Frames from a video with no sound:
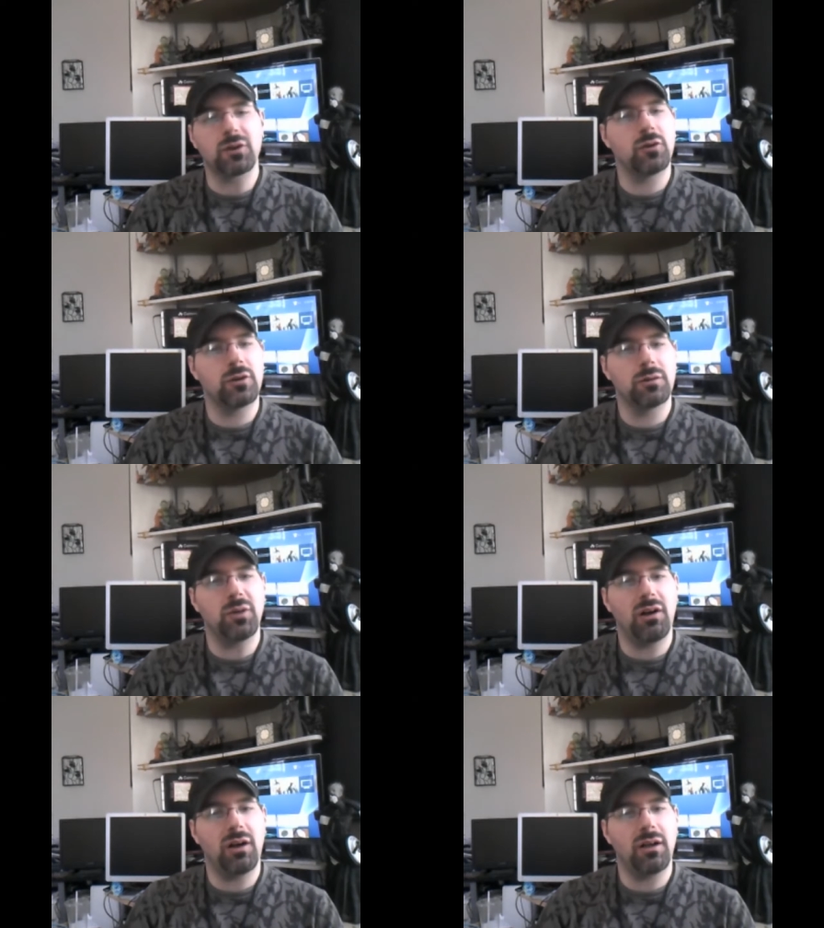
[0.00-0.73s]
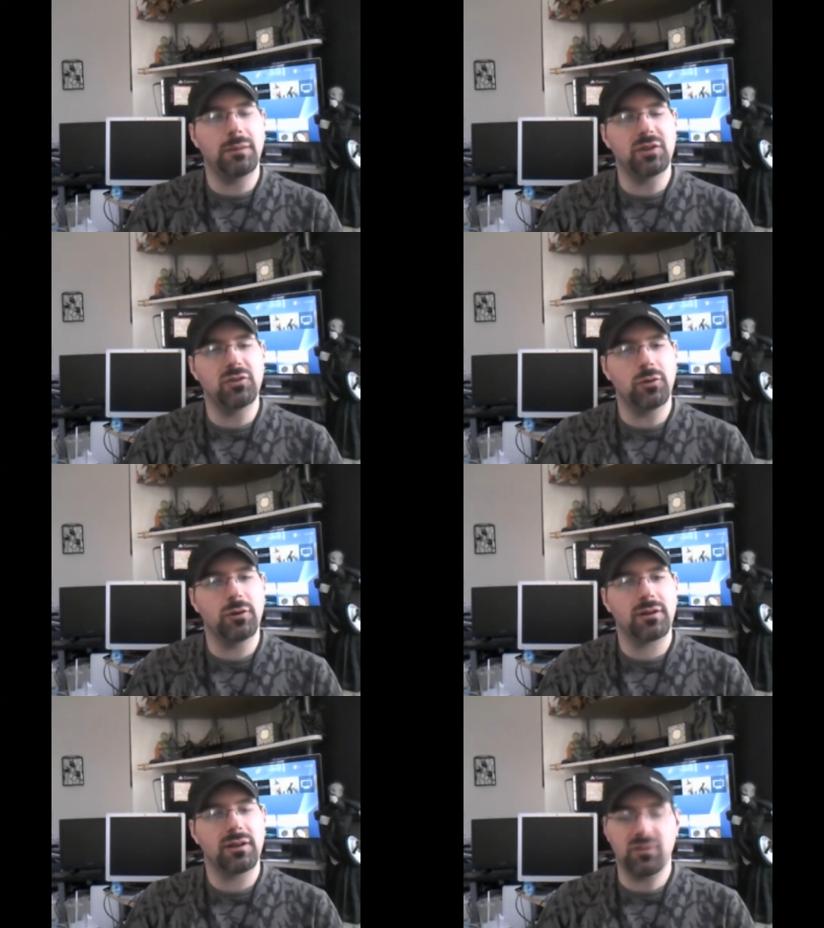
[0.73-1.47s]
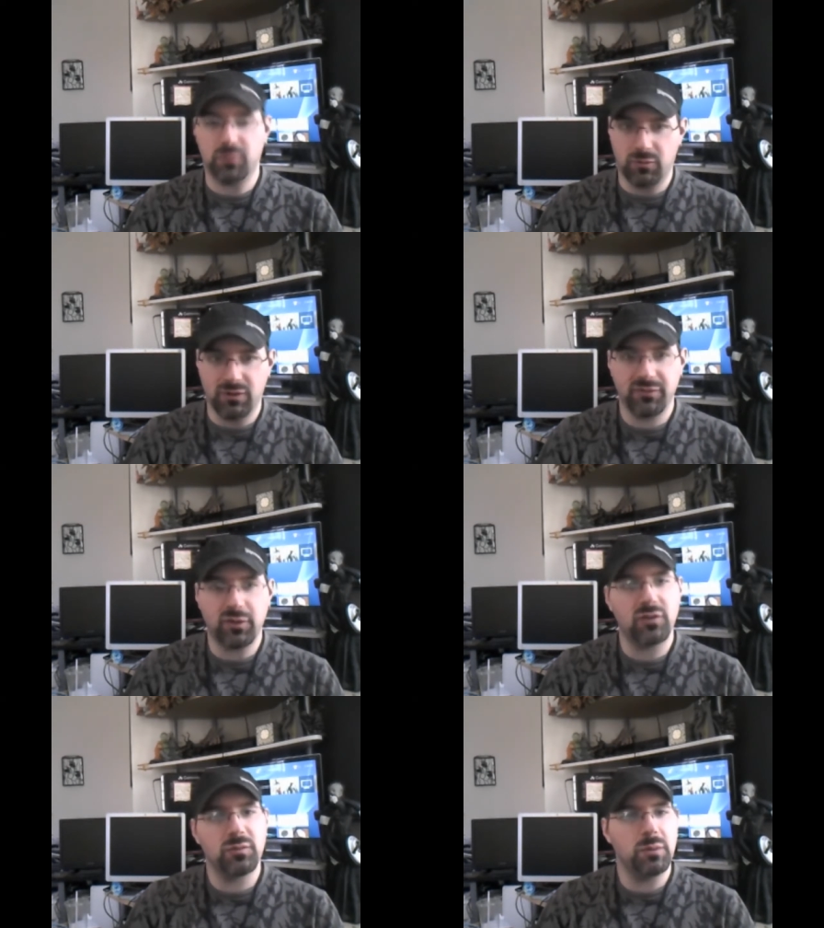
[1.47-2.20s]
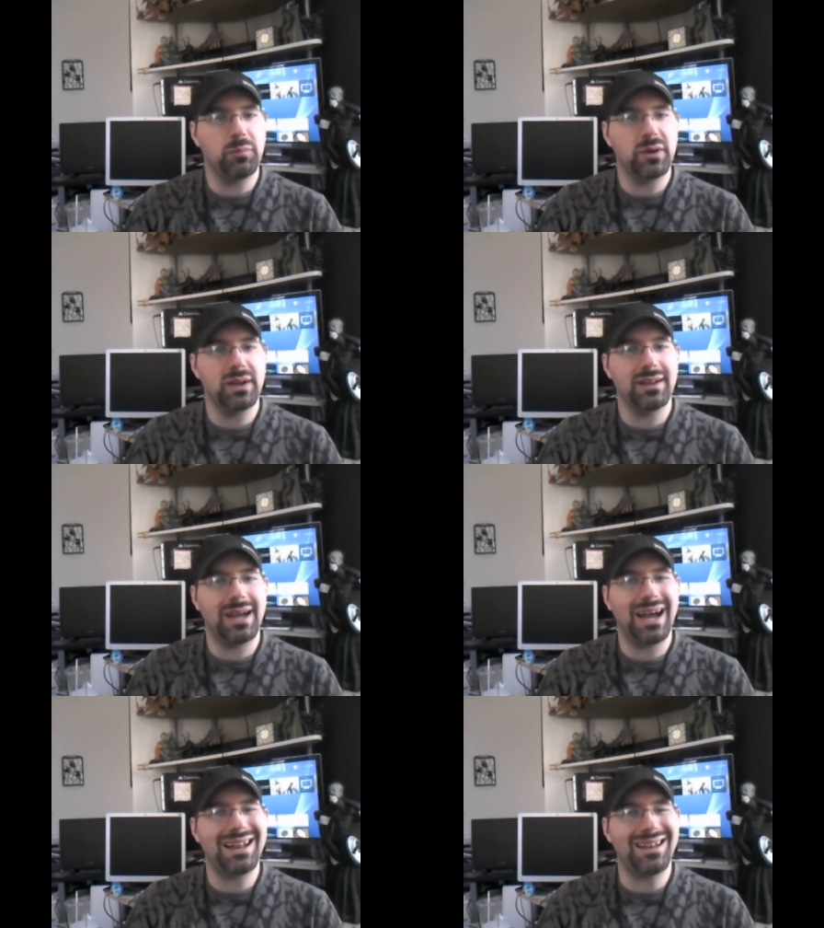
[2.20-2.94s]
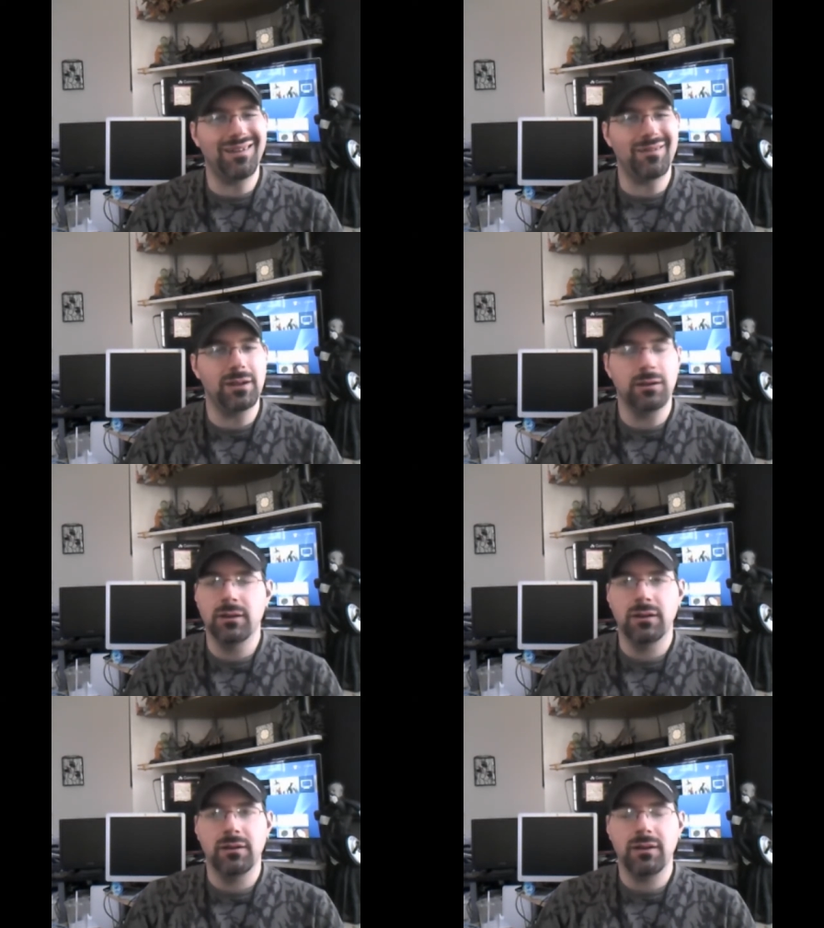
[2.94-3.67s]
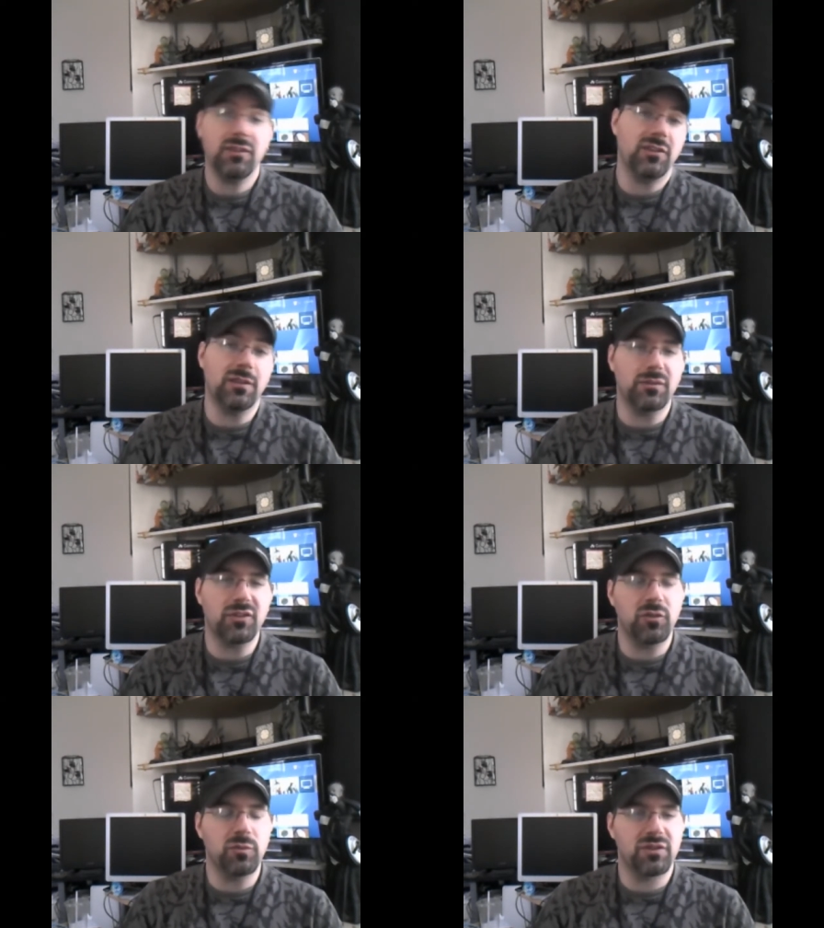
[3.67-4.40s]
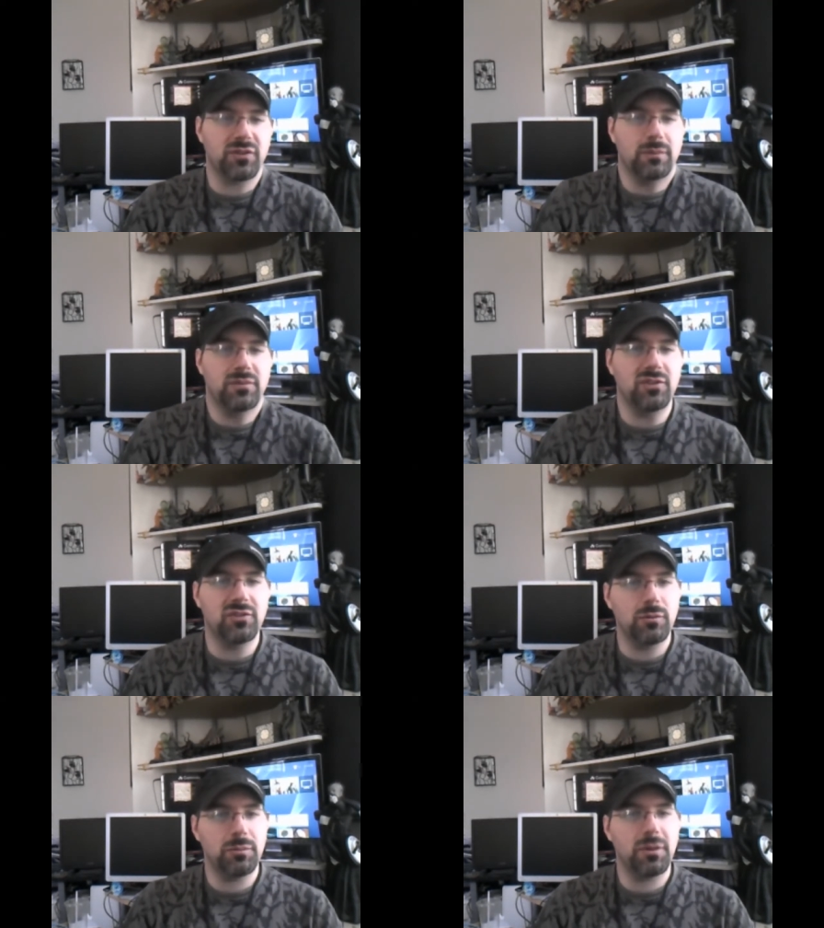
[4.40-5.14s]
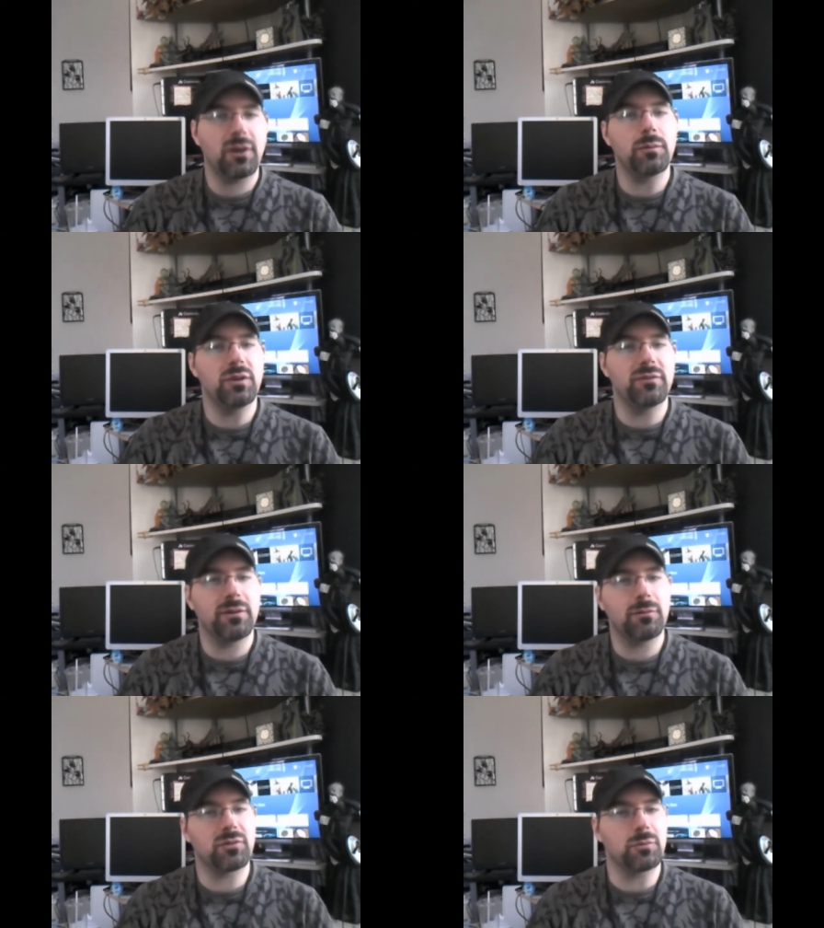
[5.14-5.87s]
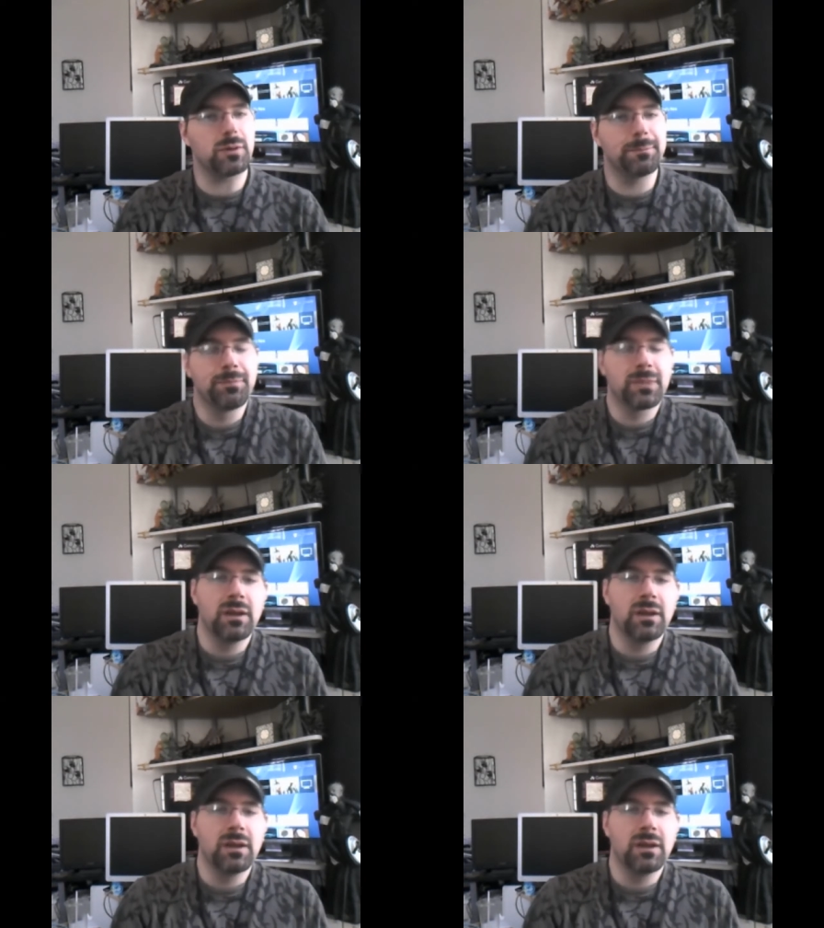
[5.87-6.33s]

a cornball, I'm a dork, as my wife calls me, but I love it. And she loves it too, because obviously she wouldn't marry me if I wasn't one.